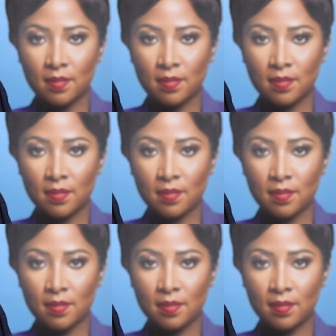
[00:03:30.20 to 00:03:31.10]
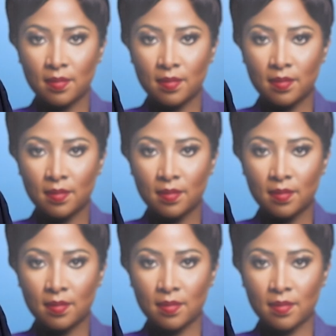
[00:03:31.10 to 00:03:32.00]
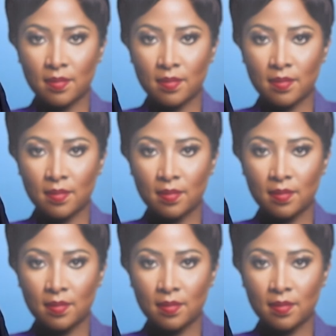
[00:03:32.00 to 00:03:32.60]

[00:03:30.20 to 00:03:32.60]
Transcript: [no speech]